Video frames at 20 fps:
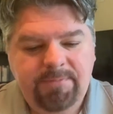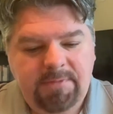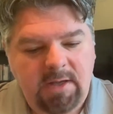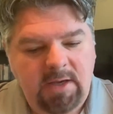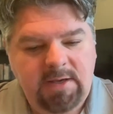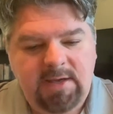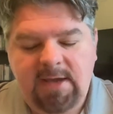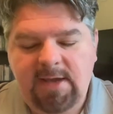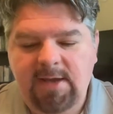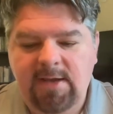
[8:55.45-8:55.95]

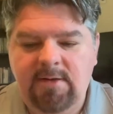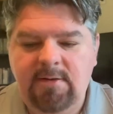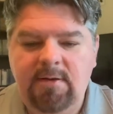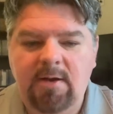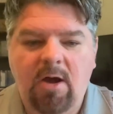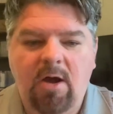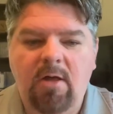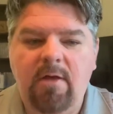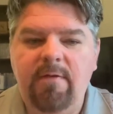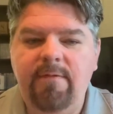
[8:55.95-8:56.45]
Again,
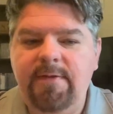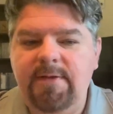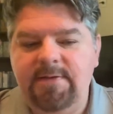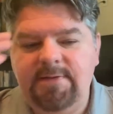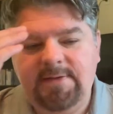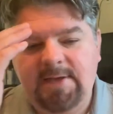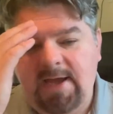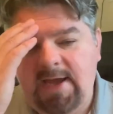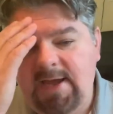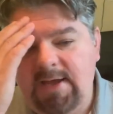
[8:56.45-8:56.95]
all of
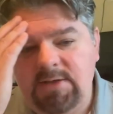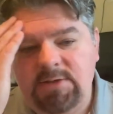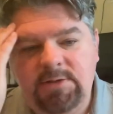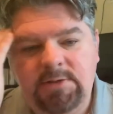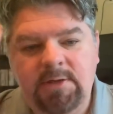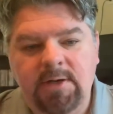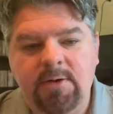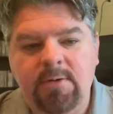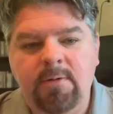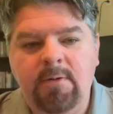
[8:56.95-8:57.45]
these guys, you
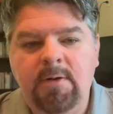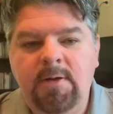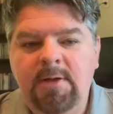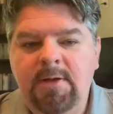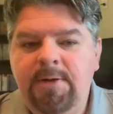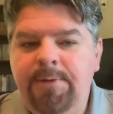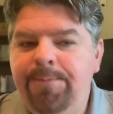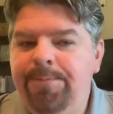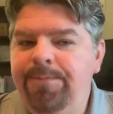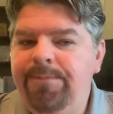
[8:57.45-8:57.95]
know,
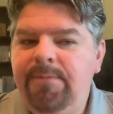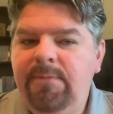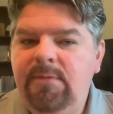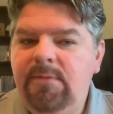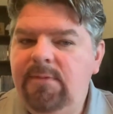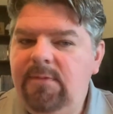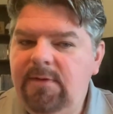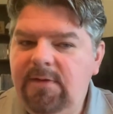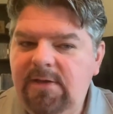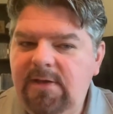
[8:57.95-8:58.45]

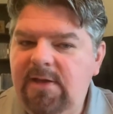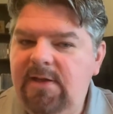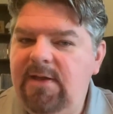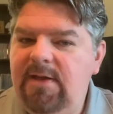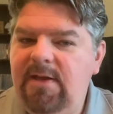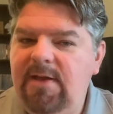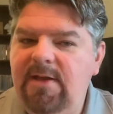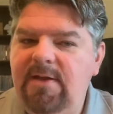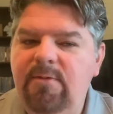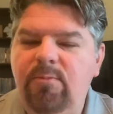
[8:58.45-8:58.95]

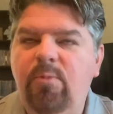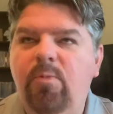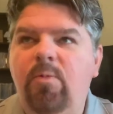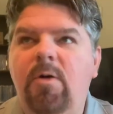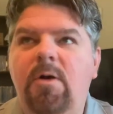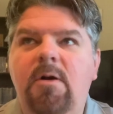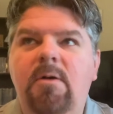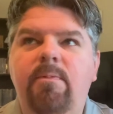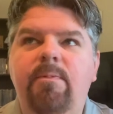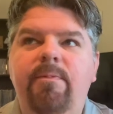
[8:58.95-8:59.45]

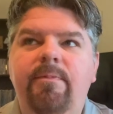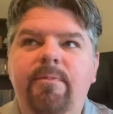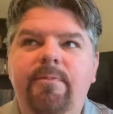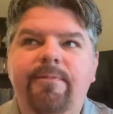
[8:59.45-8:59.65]
you